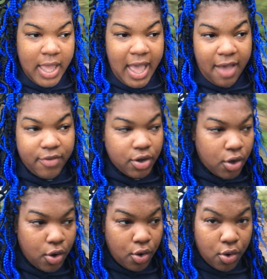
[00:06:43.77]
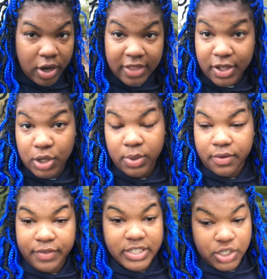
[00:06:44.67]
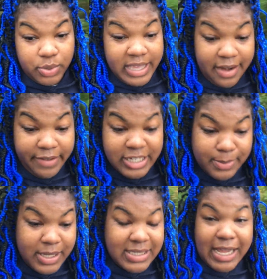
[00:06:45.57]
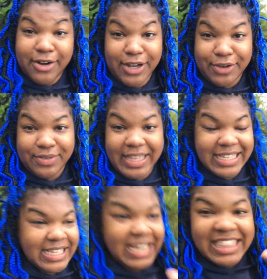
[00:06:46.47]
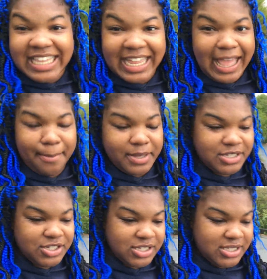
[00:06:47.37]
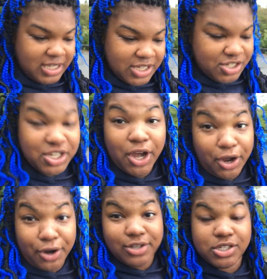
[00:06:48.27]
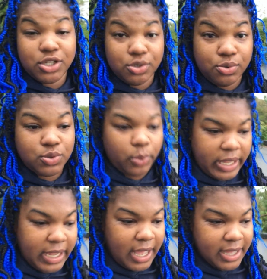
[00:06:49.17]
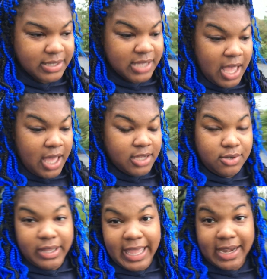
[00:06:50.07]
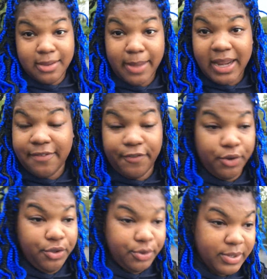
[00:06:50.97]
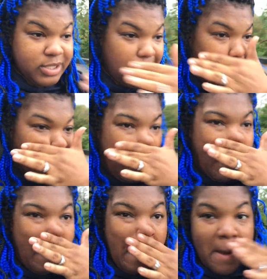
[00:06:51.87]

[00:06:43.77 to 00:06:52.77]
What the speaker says: have a goal or anything you want to reach it, you can't reach it because I don't know. Anything can happen. It's just hard to lose weight, guys. Don't let anybody fool you and tell you, oh,